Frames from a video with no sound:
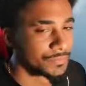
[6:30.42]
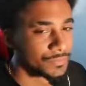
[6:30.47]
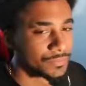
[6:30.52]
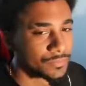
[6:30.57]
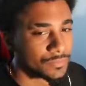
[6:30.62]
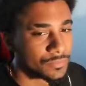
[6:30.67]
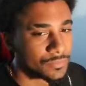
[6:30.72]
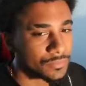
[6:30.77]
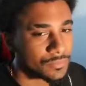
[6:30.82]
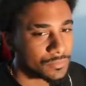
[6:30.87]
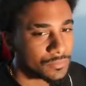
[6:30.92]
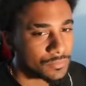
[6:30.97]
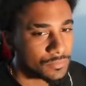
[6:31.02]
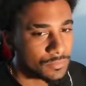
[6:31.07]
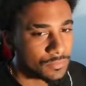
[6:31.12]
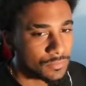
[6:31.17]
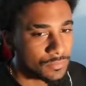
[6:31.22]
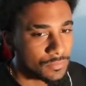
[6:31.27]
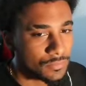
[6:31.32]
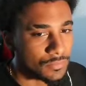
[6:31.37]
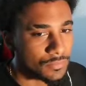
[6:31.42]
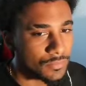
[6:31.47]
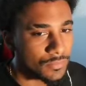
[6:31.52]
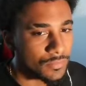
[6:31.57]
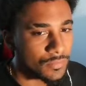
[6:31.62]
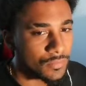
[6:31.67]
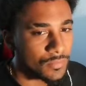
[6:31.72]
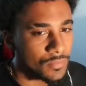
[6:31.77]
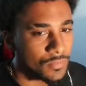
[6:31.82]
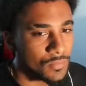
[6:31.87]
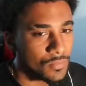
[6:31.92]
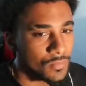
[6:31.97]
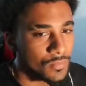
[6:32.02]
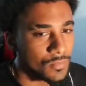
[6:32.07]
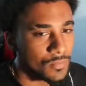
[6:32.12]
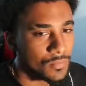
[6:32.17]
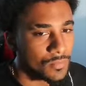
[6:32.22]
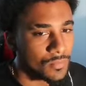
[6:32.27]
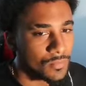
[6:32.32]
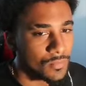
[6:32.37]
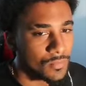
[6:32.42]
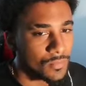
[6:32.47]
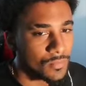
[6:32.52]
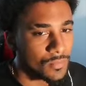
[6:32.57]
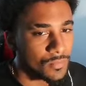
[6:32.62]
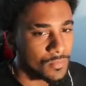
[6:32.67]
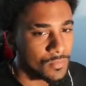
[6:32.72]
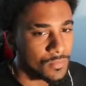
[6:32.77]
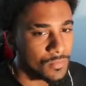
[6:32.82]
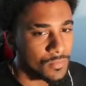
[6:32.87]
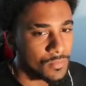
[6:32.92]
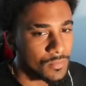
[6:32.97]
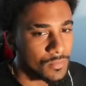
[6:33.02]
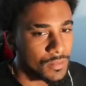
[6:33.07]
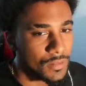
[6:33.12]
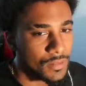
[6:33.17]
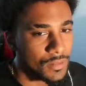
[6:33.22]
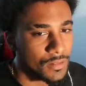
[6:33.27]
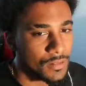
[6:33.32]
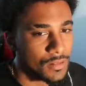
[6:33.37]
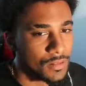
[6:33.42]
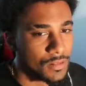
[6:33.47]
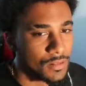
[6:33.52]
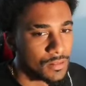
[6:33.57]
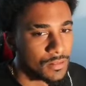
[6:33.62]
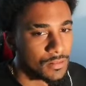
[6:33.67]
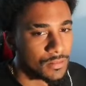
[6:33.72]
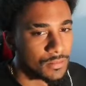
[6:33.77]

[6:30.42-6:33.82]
The person shown says nothing.